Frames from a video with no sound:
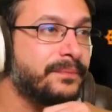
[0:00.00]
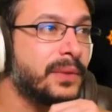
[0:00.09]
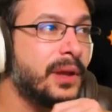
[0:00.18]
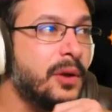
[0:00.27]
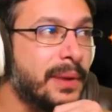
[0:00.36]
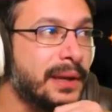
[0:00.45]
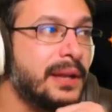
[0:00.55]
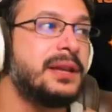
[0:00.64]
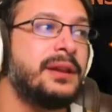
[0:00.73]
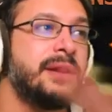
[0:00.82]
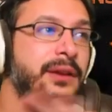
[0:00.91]
Oh my god, you
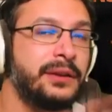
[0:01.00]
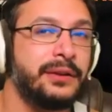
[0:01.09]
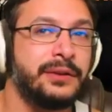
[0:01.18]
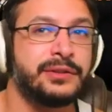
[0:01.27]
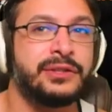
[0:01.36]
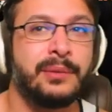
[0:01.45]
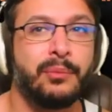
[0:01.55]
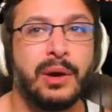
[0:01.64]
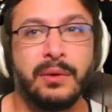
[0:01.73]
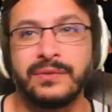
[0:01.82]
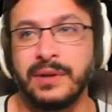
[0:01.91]
can jump
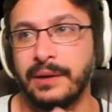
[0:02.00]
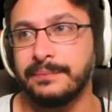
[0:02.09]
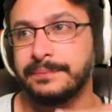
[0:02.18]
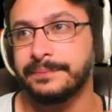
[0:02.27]
werewolves on.